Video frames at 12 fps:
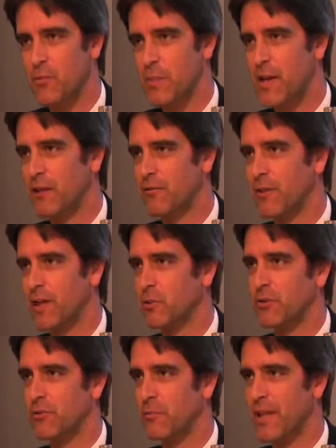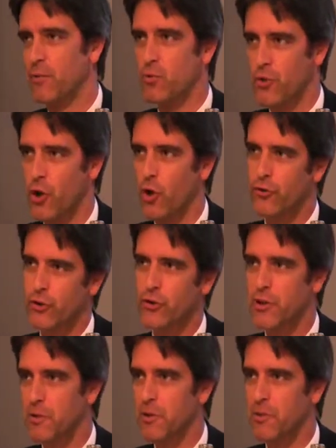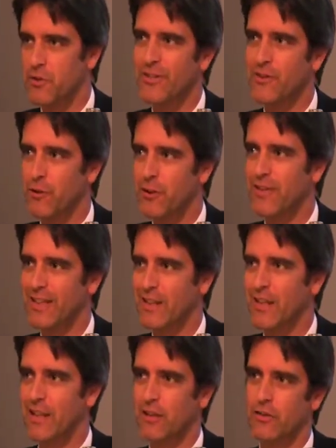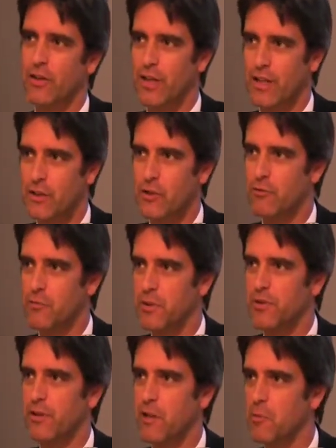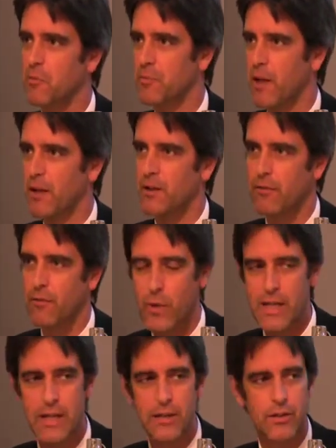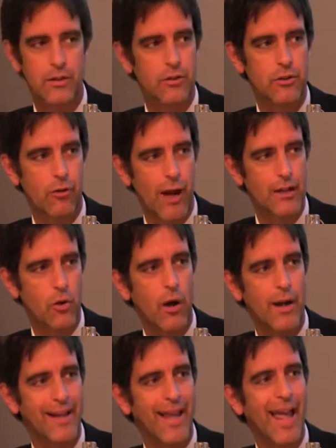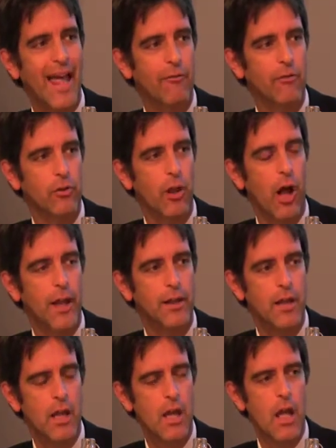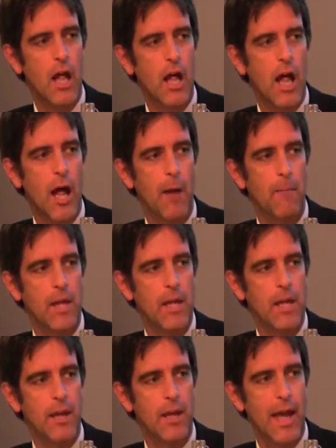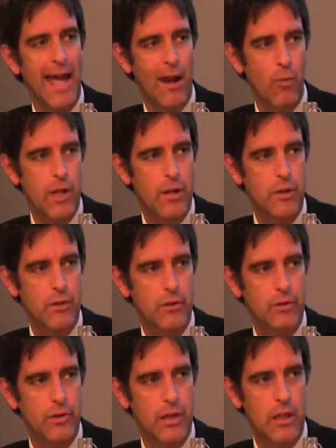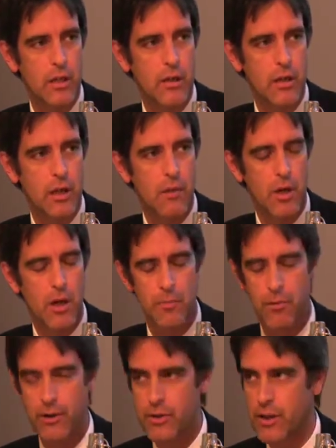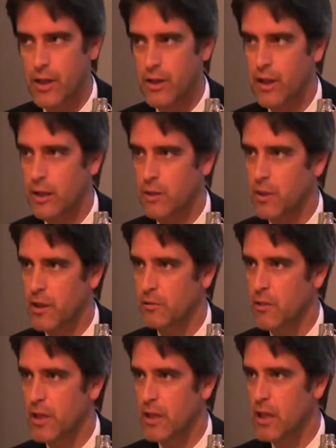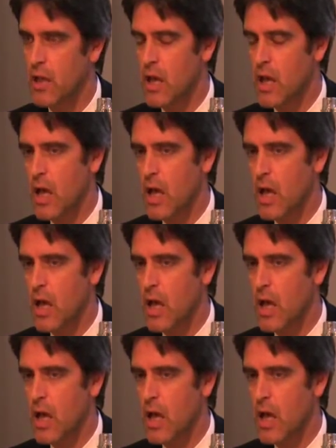that we make available to them, they would not do some of the most interesting things that they do from a development perspective. And we need to tread a quite careful line in how we use the hard-pressed UK taxpayers' money.